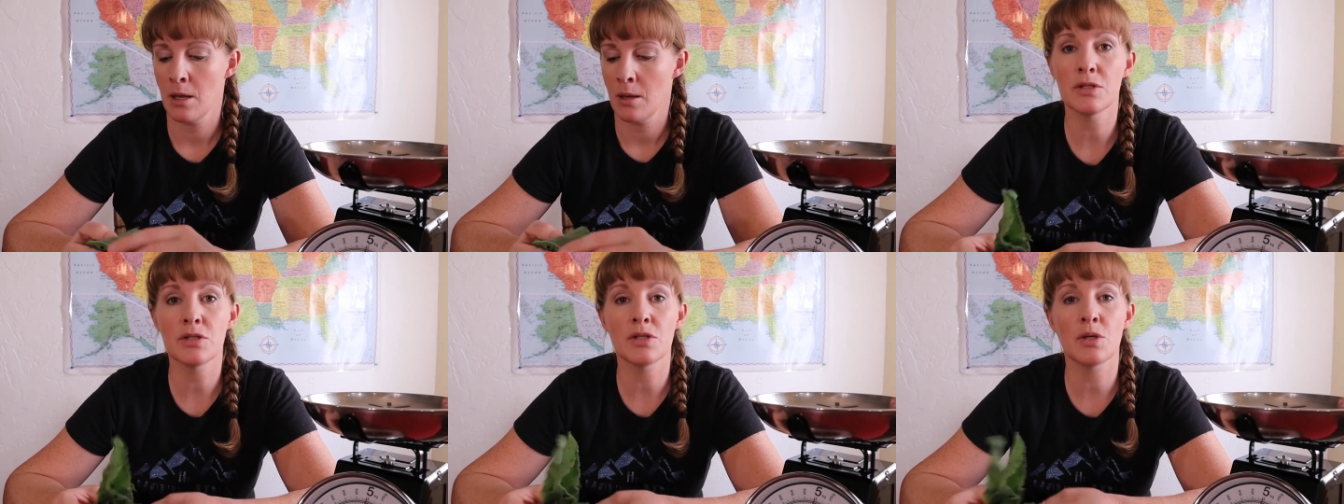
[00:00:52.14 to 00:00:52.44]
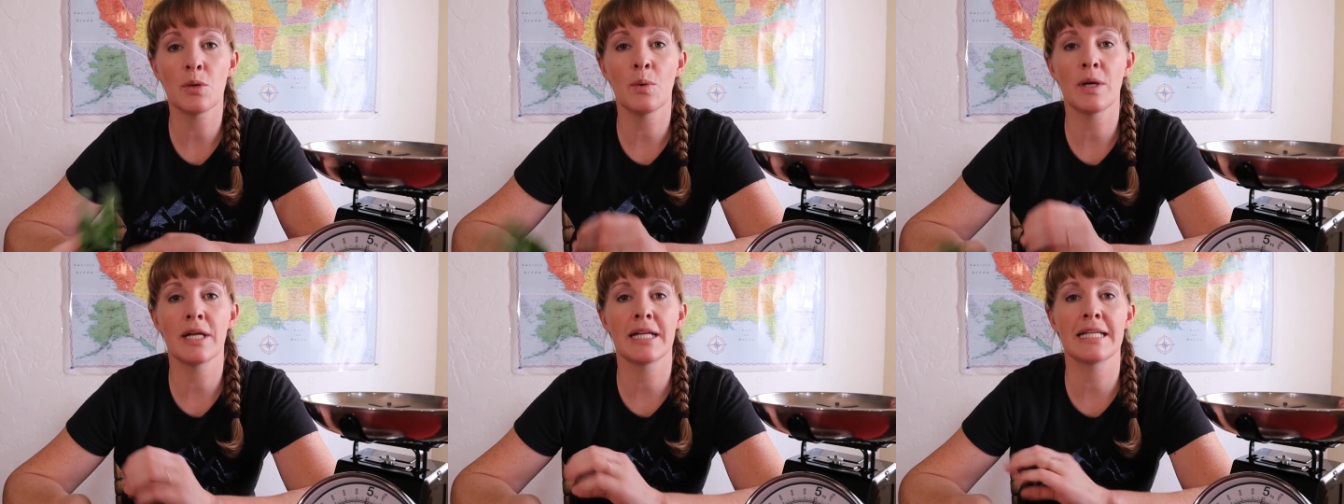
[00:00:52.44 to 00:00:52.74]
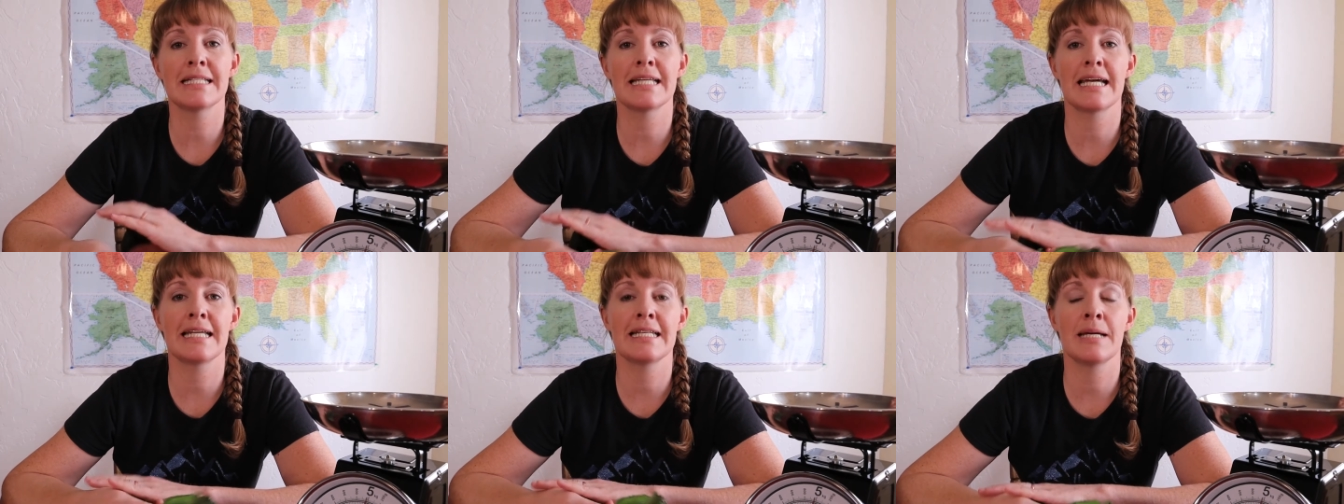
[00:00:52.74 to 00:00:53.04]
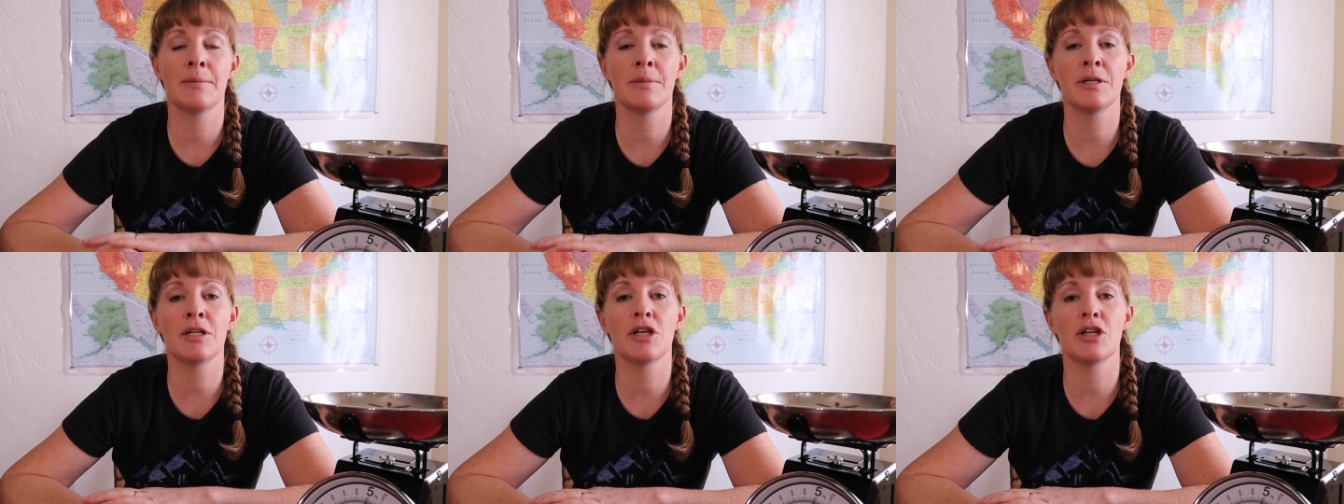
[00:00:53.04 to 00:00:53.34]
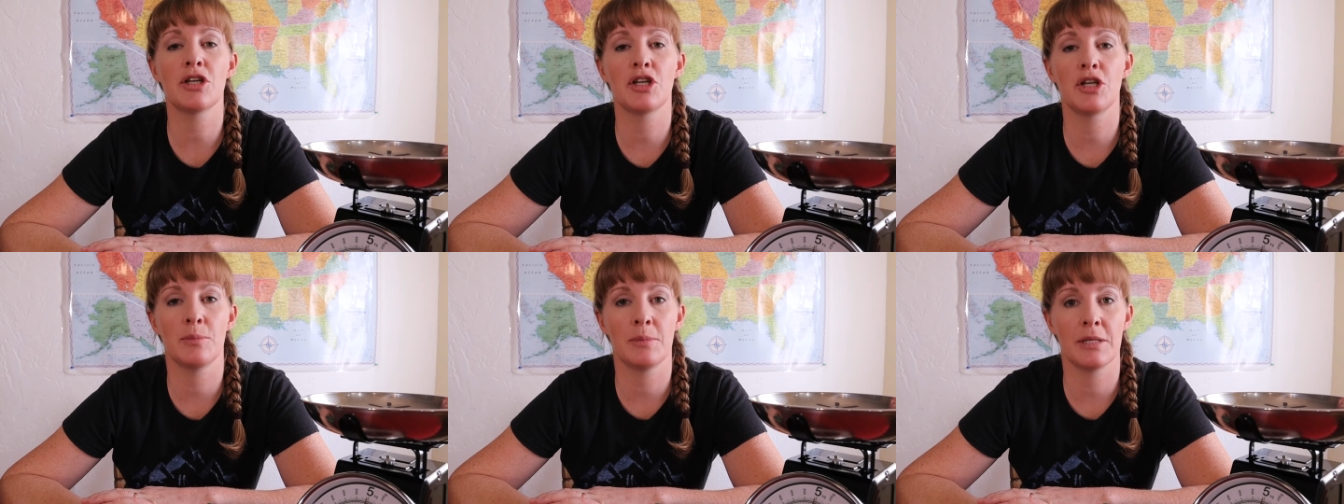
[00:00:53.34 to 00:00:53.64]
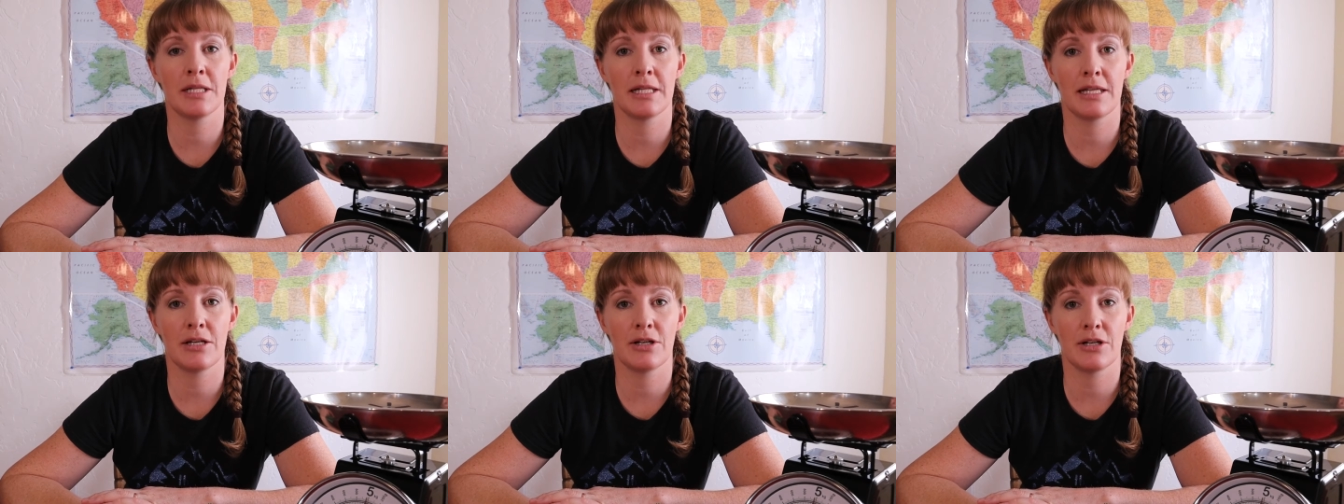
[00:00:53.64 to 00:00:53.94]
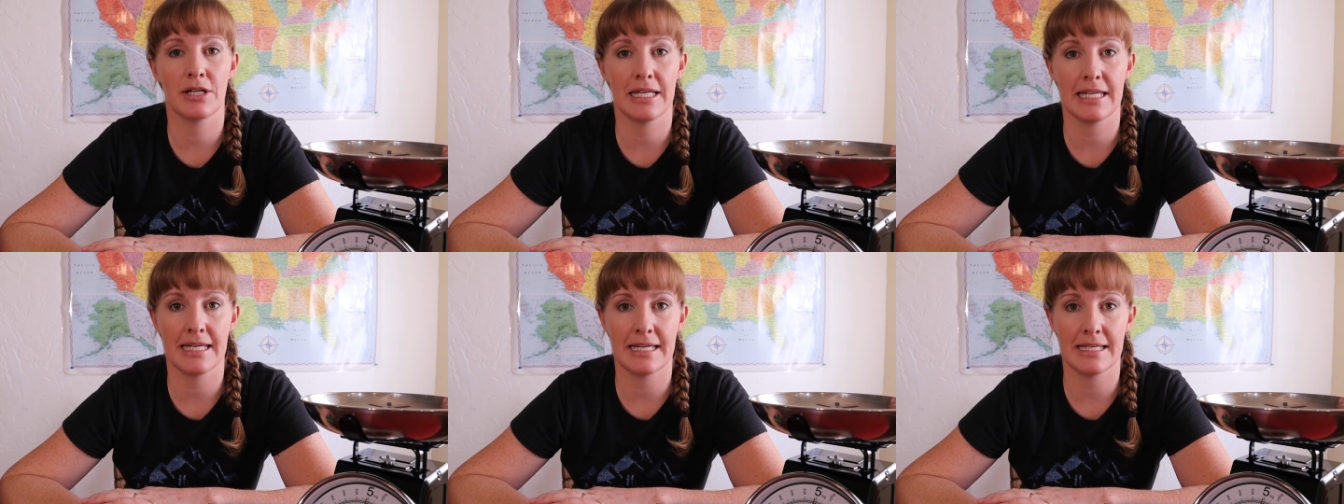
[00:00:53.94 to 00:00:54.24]
So what a dynamic accumulator
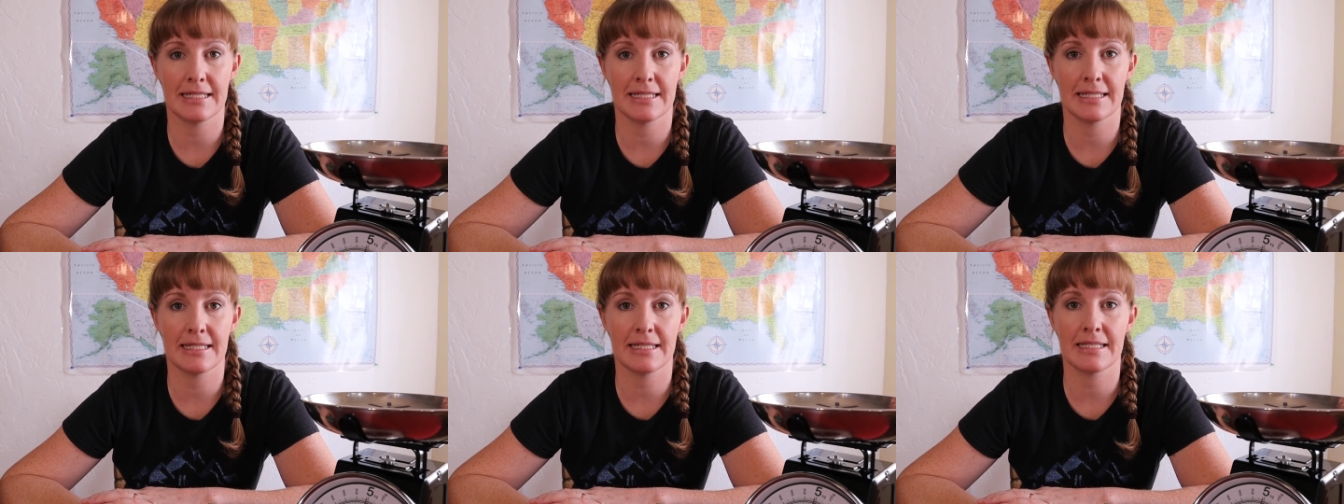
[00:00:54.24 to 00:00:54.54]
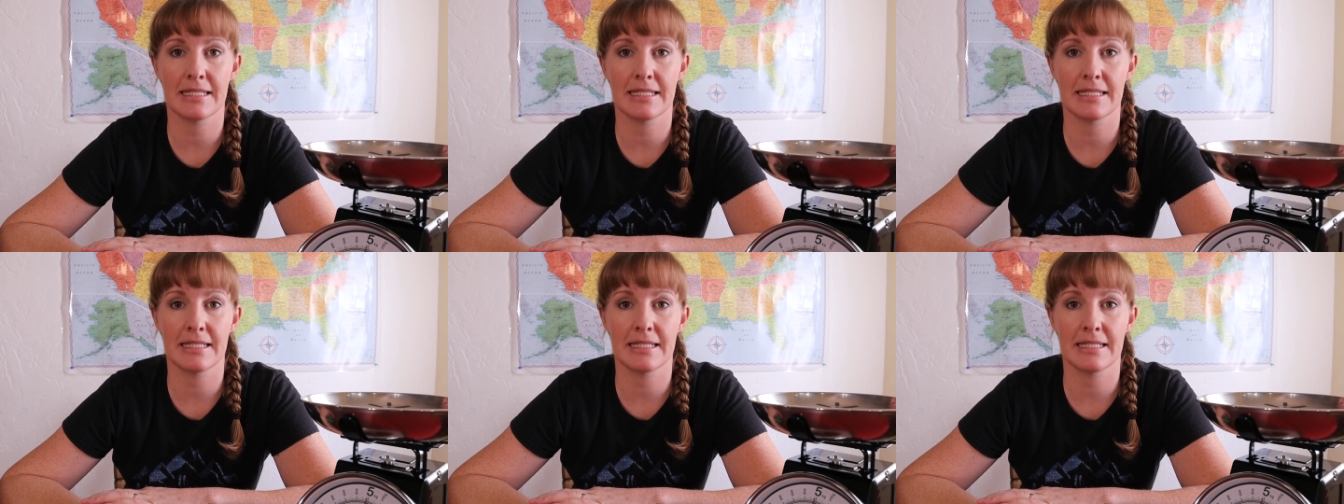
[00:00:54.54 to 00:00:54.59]
is